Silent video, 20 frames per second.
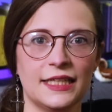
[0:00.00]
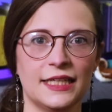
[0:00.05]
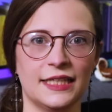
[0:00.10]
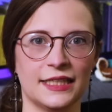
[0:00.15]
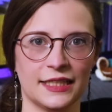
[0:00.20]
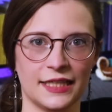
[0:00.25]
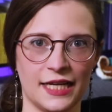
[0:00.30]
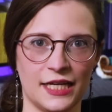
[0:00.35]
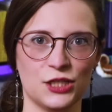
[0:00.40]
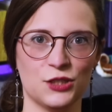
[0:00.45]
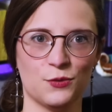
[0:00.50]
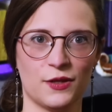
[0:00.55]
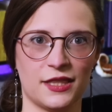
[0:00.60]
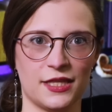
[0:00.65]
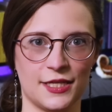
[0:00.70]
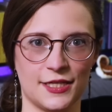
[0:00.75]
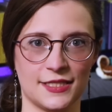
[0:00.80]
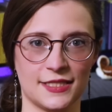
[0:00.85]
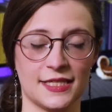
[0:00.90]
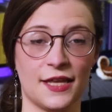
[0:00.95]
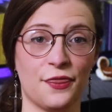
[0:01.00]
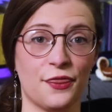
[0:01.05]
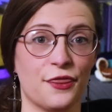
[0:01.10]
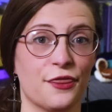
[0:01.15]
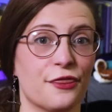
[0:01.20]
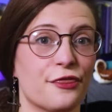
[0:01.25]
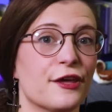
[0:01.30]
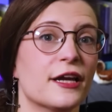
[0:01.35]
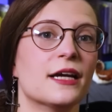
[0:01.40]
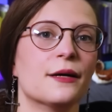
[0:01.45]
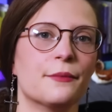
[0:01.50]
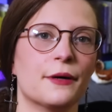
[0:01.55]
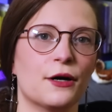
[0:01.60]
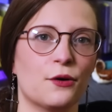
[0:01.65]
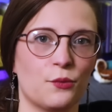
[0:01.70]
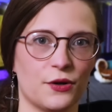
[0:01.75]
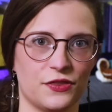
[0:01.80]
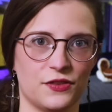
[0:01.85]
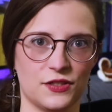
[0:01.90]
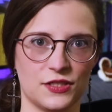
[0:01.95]
engage with this and think about
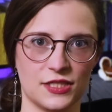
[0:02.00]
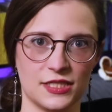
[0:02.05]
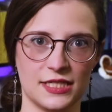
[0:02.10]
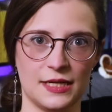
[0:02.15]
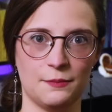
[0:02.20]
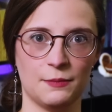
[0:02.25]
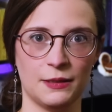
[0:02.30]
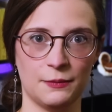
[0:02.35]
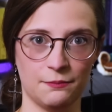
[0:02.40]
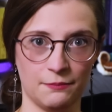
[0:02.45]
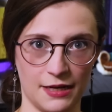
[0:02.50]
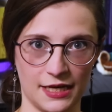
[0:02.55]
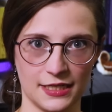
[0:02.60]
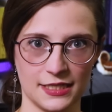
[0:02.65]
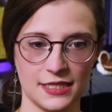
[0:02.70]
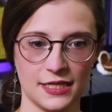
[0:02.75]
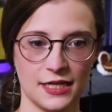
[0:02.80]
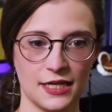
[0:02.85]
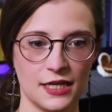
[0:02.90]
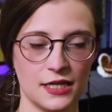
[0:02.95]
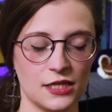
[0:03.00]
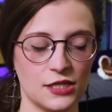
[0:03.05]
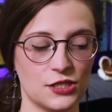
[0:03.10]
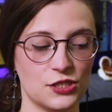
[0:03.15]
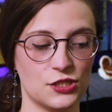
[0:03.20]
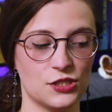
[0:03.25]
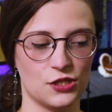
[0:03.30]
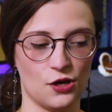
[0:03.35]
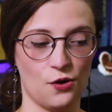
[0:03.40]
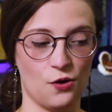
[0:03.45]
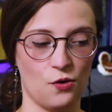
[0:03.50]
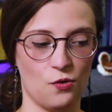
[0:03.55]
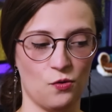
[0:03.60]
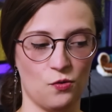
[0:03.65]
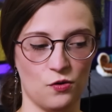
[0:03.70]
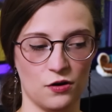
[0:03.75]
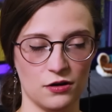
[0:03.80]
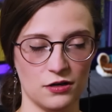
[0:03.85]
what this statement meant. So